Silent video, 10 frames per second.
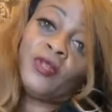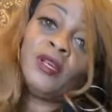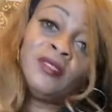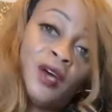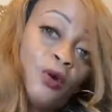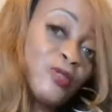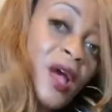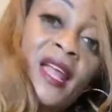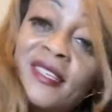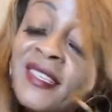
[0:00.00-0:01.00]
Don't
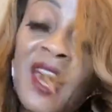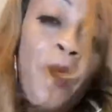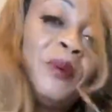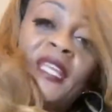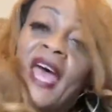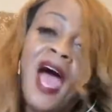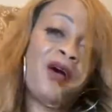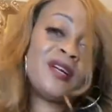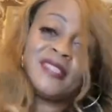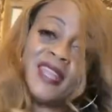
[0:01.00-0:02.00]
try to slow me down
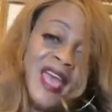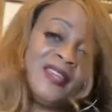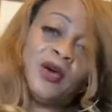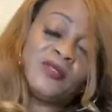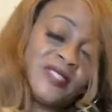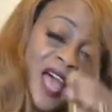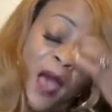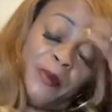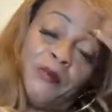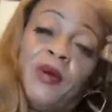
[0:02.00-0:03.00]
because it ain't no
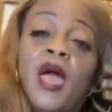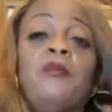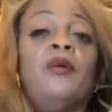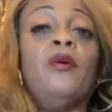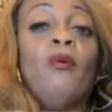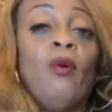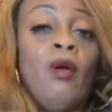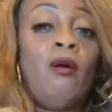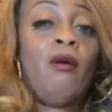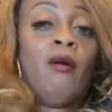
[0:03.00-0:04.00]
stopping, baby.
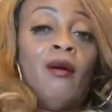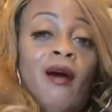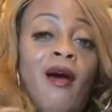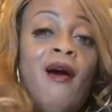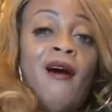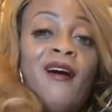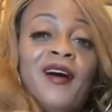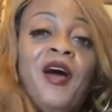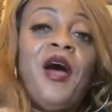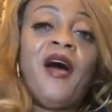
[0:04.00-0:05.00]
Uh,
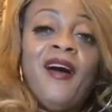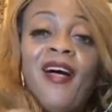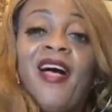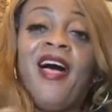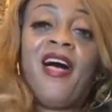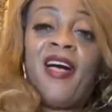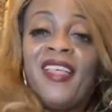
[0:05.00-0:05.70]
uh, uh.